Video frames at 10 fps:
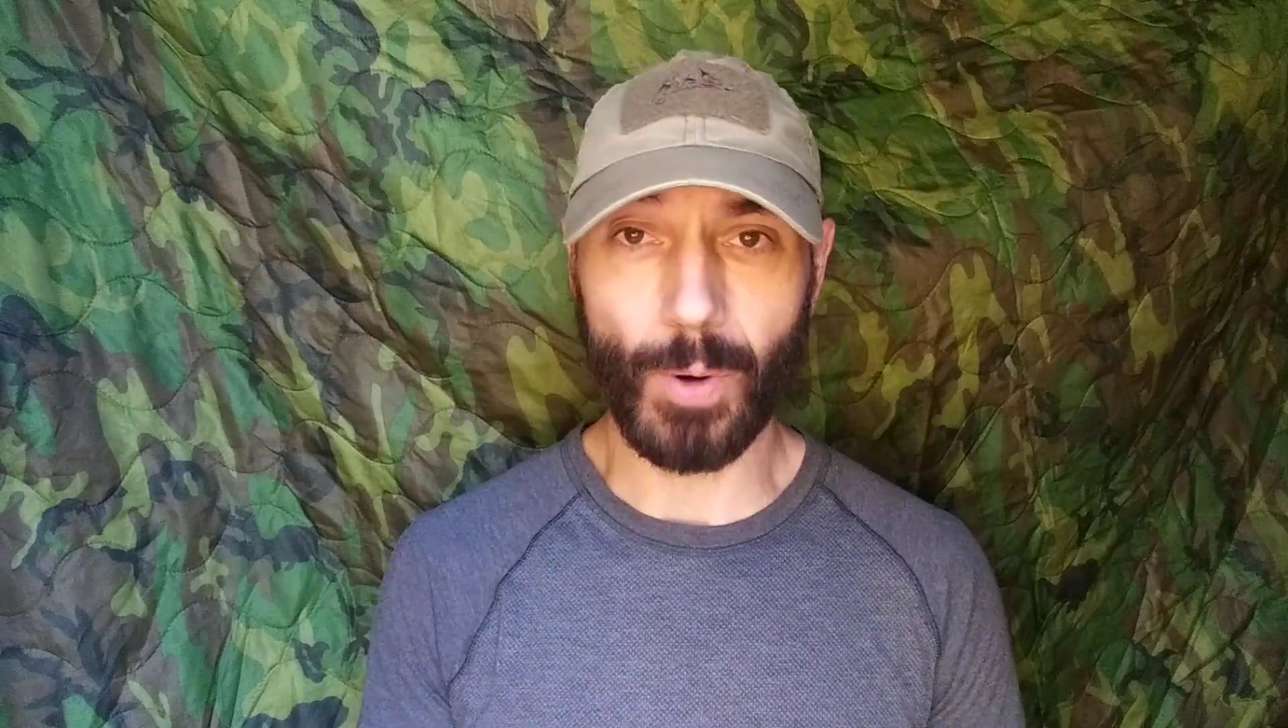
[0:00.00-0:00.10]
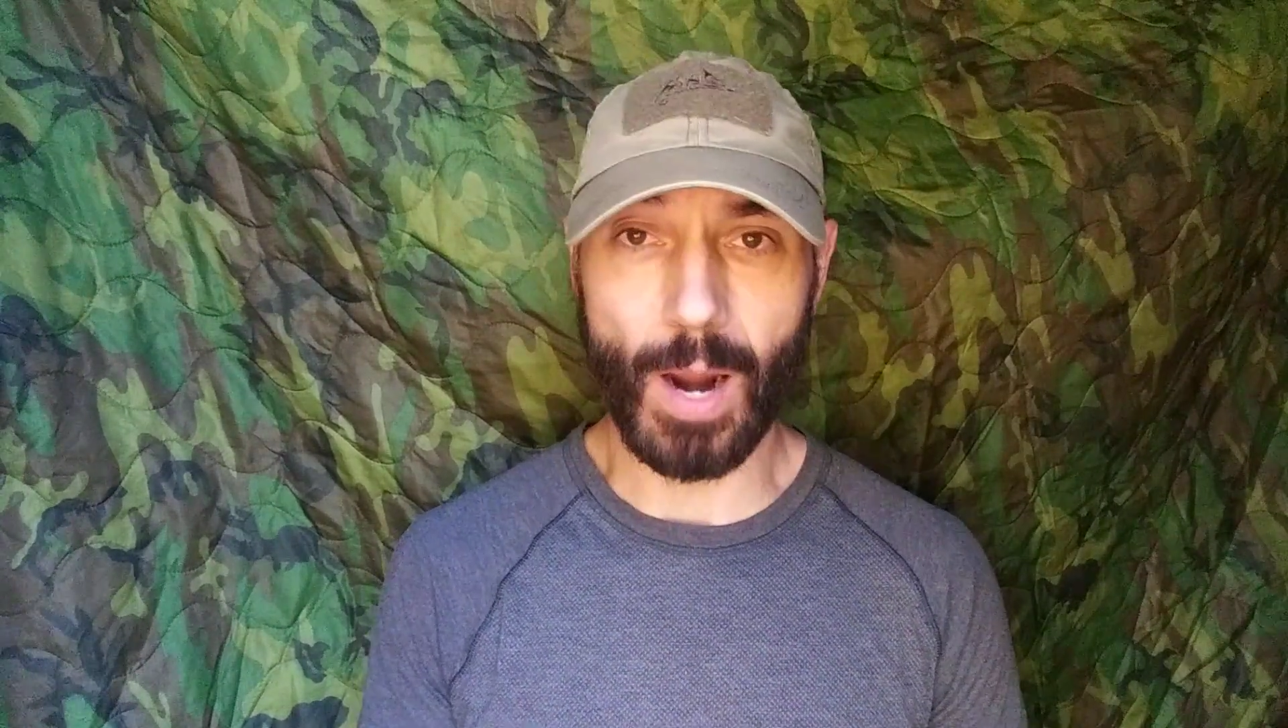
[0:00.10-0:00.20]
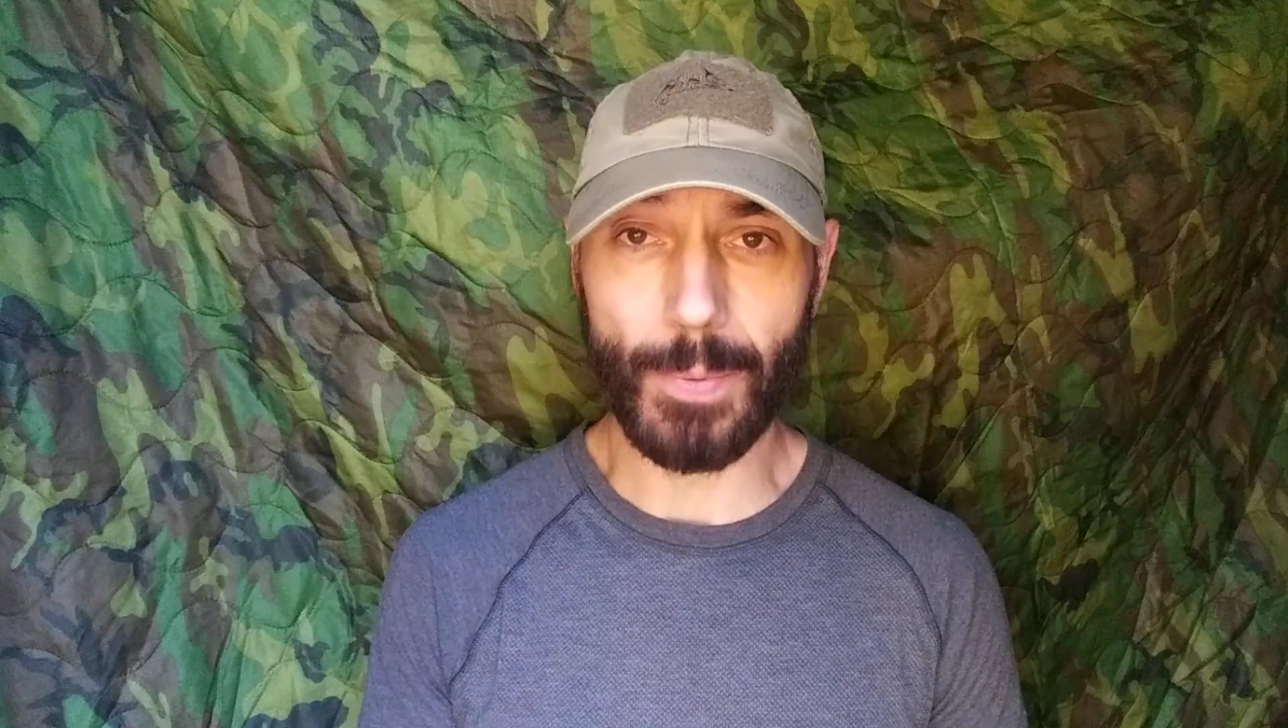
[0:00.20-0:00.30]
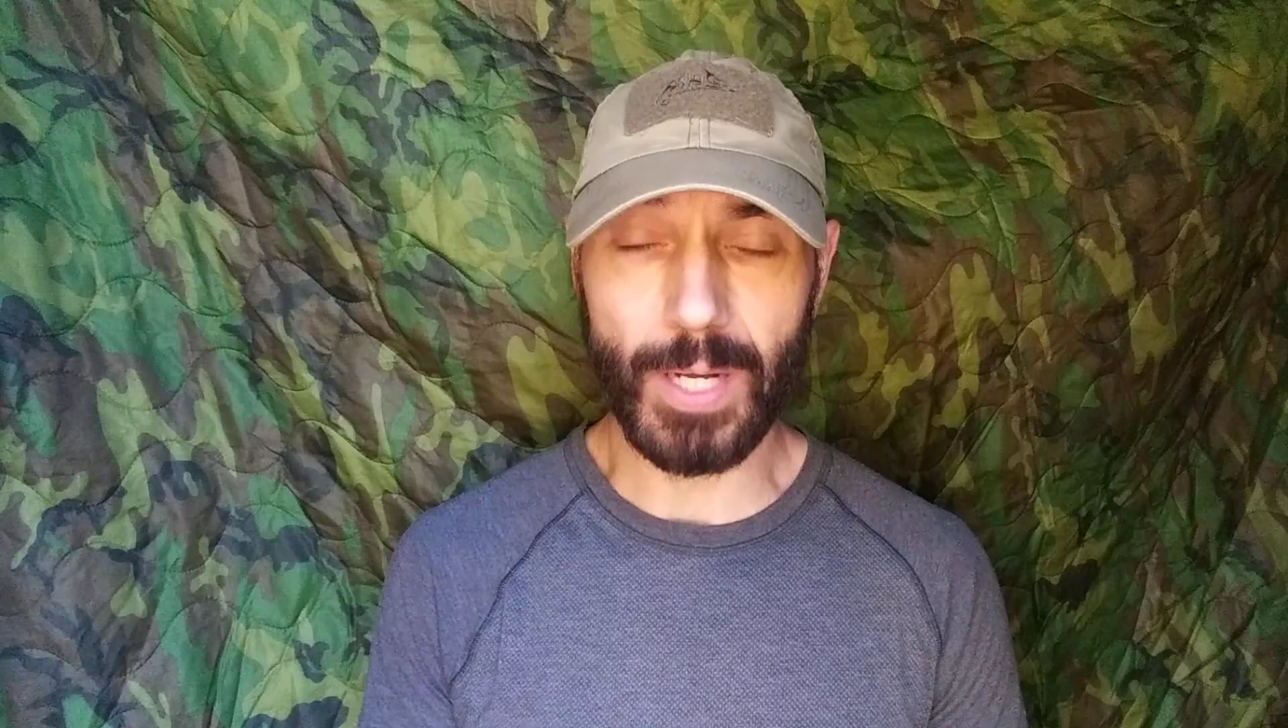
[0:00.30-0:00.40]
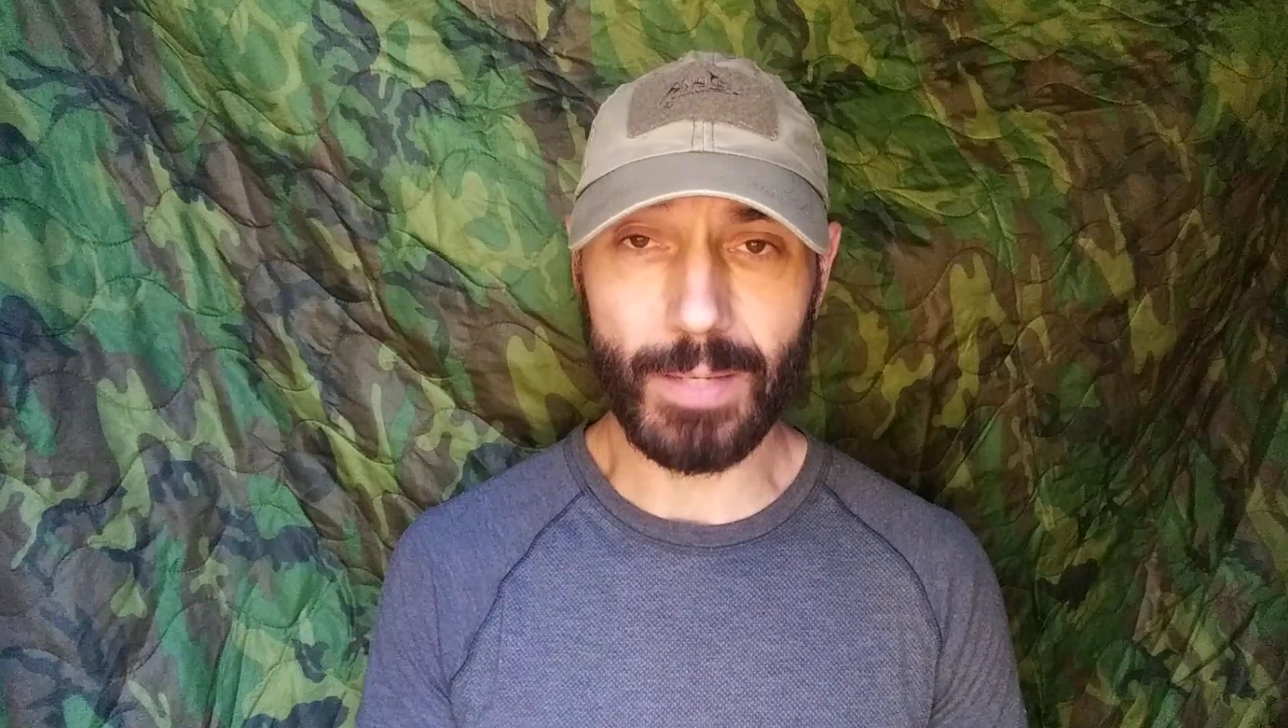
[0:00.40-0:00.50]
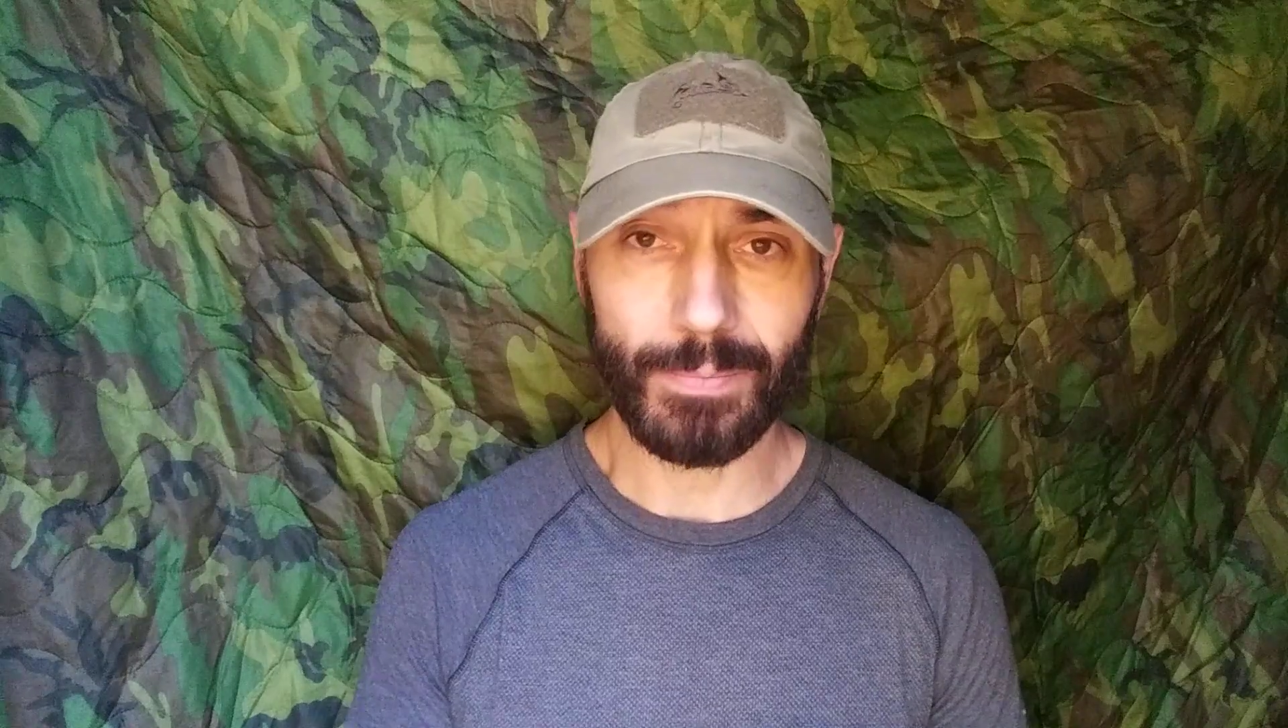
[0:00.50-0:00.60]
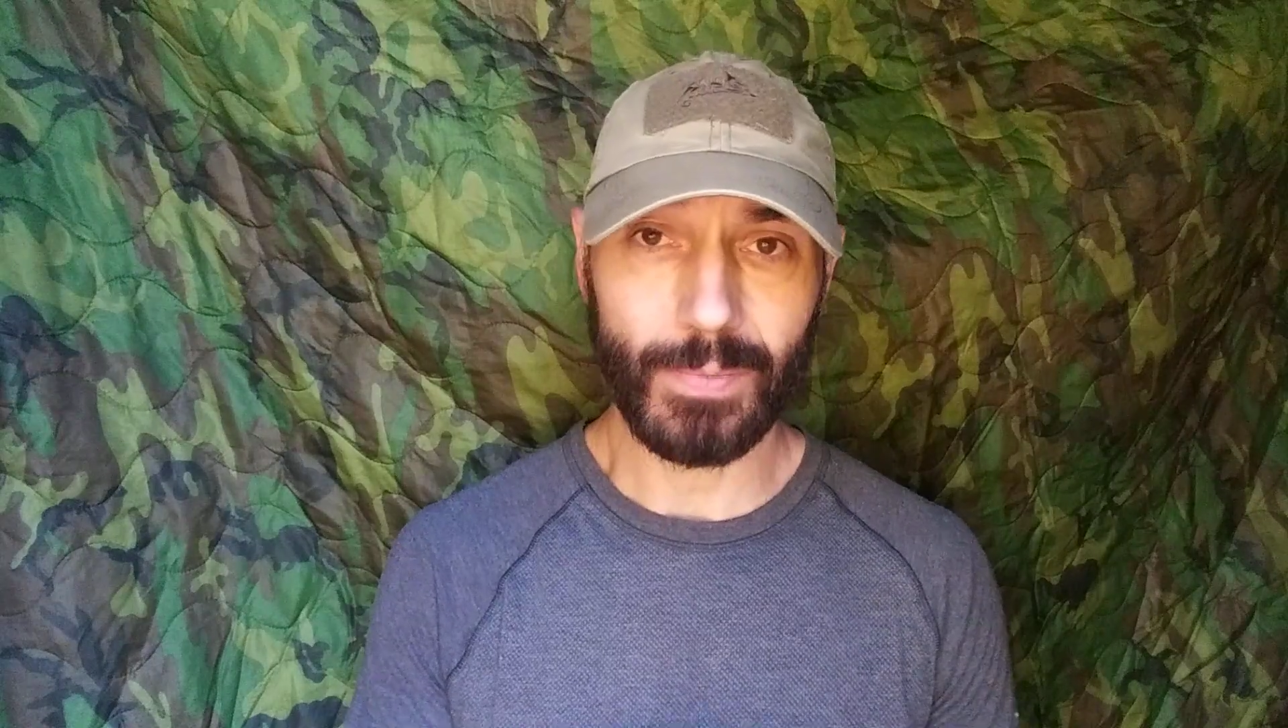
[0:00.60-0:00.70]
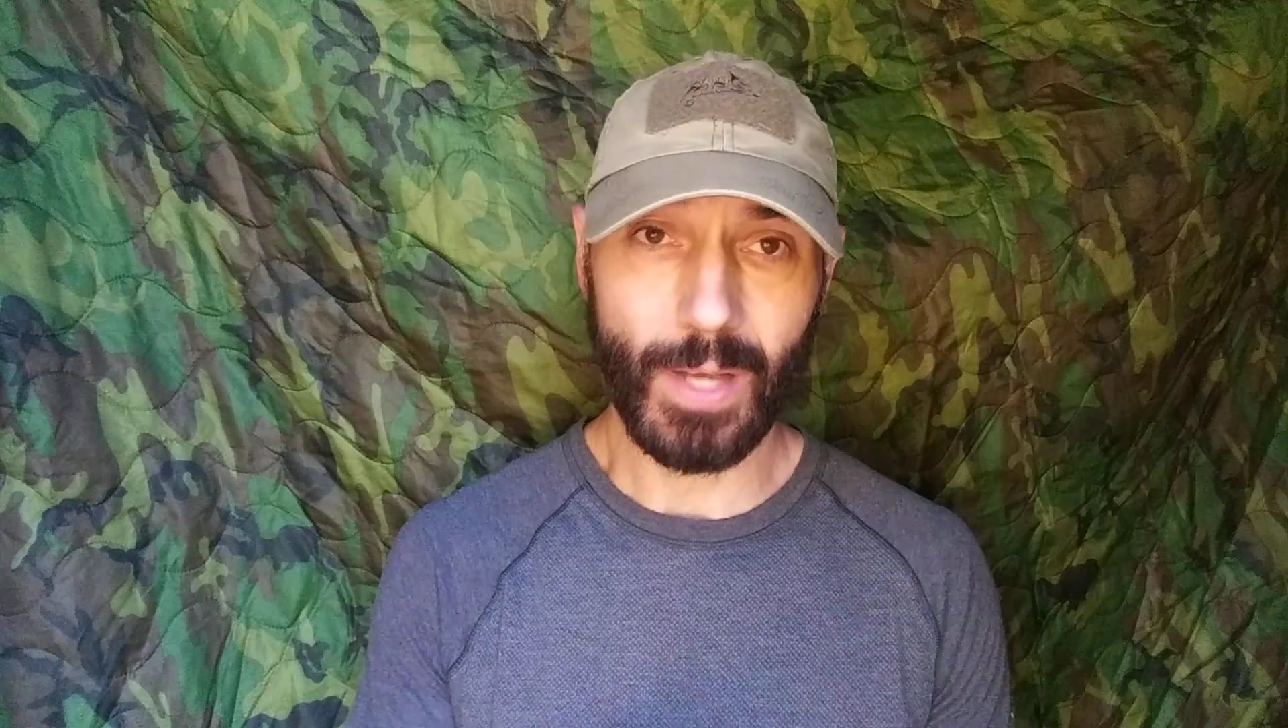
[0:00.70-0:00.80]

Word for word: property